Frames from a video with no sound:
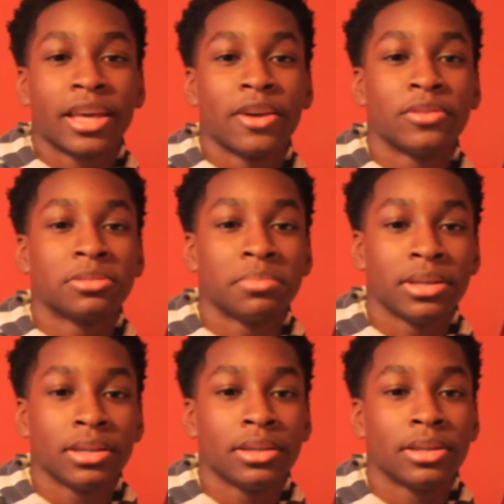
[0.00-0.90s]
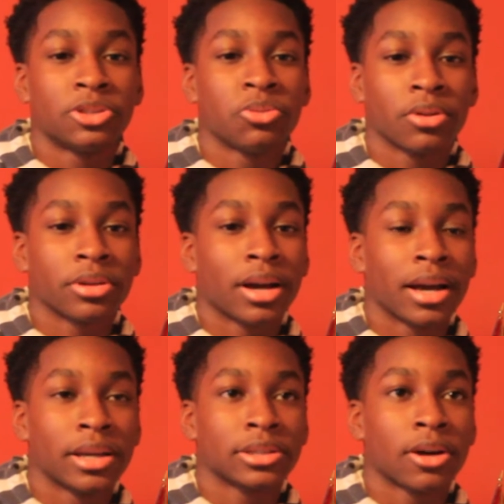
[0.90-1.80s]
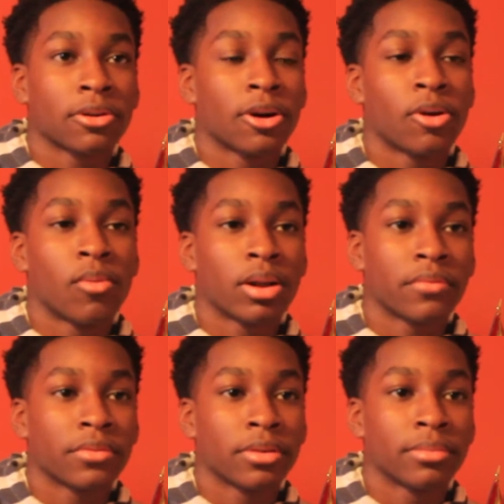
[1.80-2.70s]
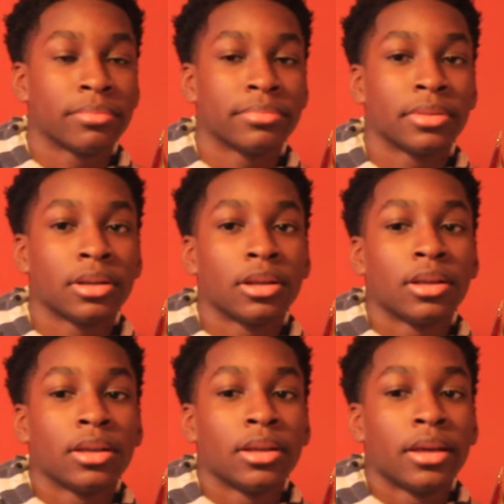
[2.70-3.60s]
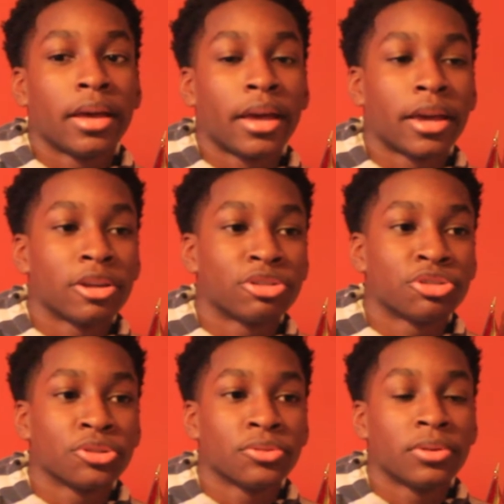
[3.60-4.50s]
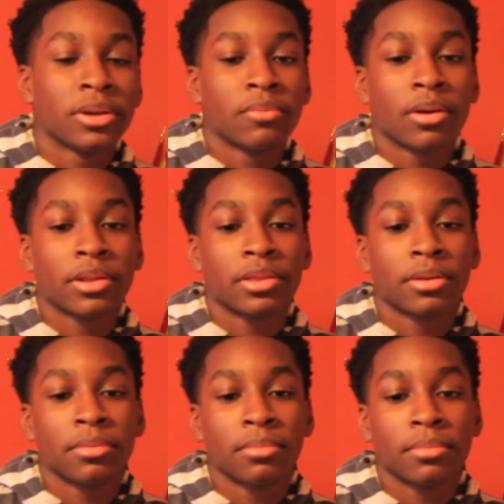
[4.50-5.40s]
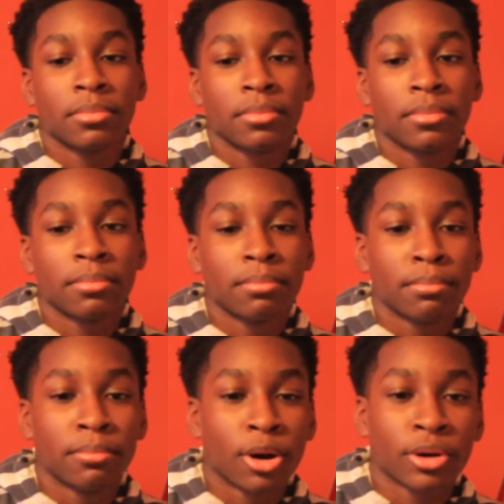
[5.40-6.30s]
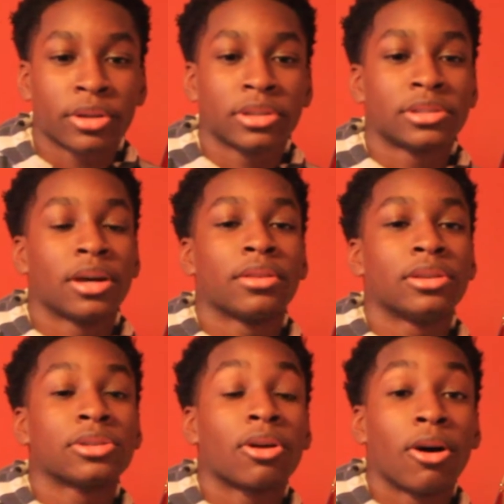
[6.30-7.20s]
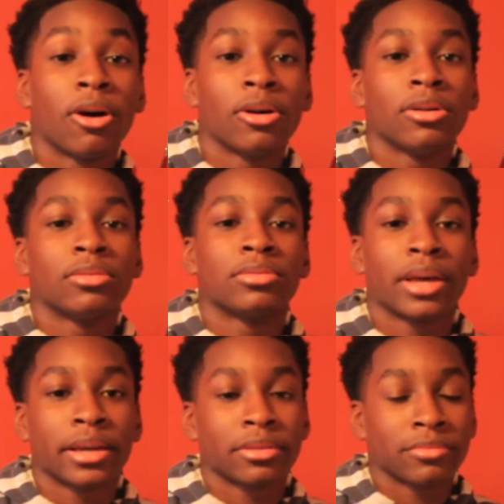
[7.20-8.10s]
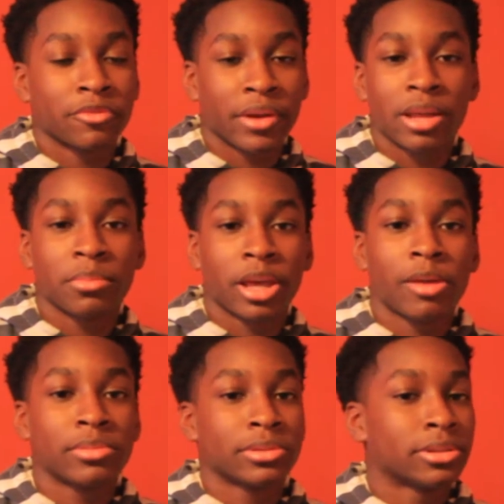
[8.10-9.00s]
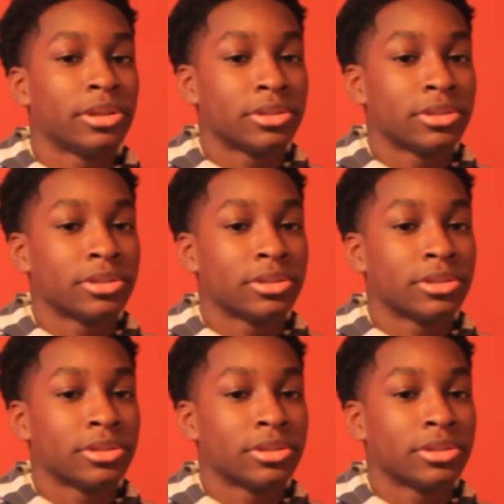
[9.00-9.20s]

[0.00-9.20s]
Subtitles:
It was me and 2 other guys. I'll call one of them Andrew and one of them Marcus. Now these are all random names.